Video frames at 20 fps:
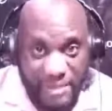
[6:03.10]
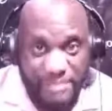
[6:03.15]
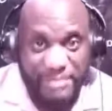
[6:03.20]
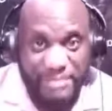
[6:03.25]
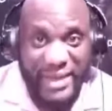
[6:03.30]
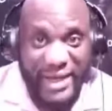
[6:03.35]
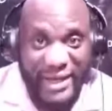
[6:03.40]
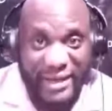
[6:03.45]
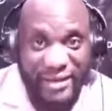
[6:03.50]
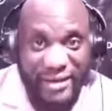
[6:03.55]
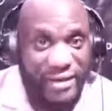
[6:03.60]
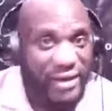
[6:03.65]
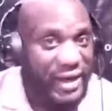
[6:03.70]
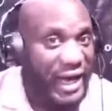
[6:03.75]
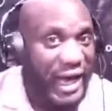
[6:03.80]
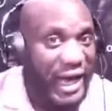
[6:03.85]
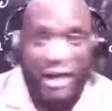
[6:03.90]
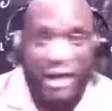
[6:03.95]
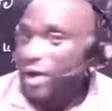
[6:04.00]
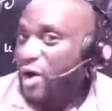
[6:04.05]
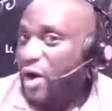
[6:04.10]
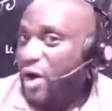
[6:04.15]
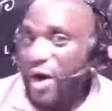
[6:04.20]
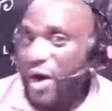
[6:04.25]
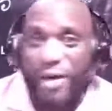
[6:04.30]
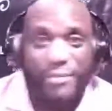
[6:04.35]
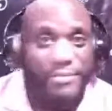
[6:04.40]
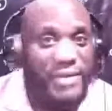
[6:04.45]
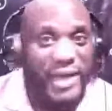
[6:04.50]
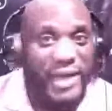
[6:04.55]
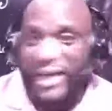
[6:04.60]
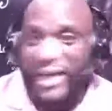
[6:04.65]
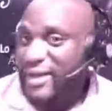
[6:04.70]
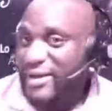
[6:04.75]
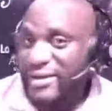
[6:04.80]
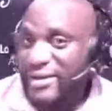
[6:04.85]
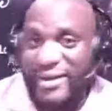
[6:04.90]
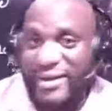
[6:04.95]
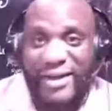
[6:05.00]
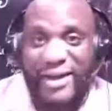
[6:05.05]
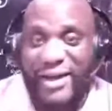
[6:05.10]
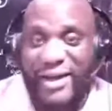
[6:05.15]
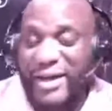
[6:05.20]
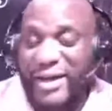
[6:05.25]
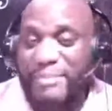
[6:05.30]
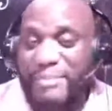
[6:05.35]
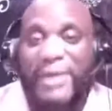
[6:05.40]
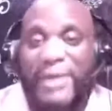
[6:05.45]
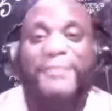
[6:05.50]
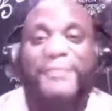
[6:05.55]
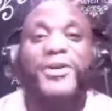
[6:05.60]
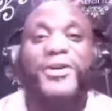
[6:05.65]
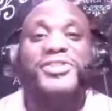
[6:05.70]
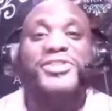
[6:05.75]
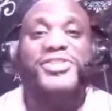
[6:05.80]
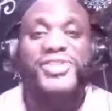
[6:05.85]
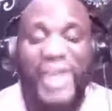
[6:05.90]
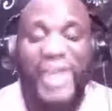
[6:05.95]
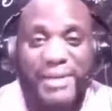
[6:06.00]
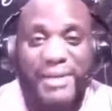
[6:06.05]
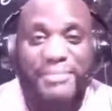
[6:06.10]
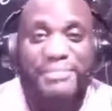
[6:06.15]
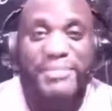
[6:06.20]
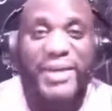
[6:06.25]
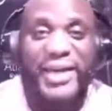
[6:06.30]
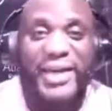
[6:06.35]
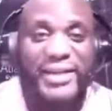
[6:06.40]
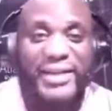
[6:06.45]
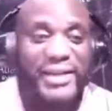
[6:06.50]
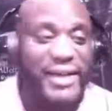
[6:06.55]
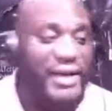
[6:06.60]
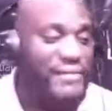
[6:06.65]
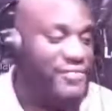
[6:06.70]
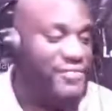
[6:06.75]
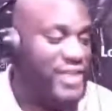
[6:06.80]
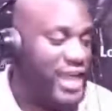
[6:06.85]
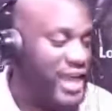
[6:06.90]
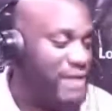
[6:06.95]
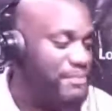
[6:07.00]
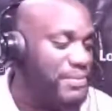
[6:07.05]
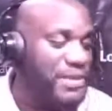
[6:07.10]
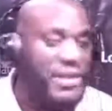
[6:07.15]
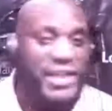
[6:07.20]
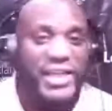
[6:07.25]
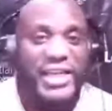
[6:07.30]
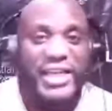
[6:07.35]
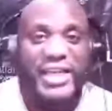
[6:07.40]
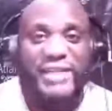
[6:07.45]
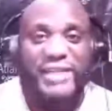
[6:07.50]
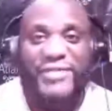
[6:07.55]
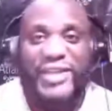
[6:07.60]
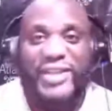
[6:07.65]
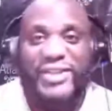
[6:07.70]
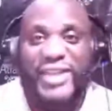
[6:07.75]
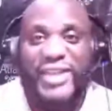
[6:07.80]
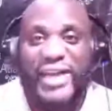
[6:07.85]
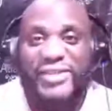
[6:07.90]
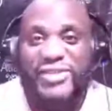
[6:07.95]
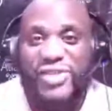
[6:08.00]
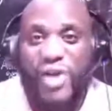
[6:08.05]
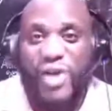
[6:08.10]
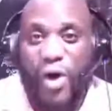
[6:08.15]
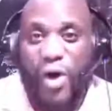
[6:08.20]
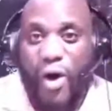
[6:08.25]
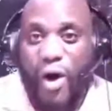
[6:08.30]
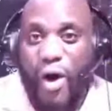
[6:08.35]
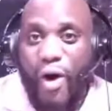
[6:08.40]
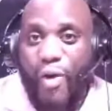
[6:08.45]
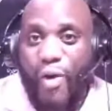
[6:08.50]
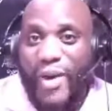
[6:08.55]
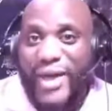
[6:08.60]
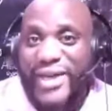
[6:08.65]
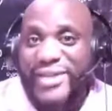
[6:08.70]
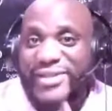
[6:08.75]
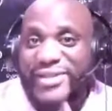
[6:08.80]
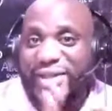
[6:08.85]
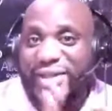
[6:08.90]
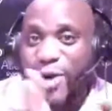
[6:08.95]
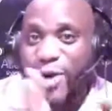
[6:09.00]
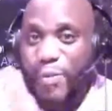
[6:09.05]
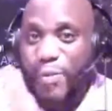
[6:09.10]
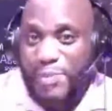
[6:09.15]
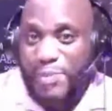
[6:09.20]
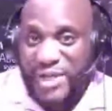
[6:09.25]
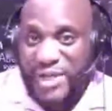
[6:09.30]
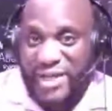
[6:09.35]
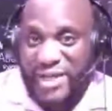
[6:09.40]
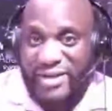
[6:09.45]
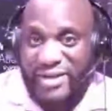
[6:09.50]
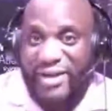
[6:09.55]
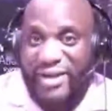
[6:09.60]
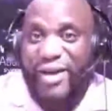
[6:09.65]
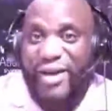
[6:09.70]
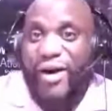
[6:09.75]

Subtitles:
men, not all men, but for some men, they believe that that's always an opening,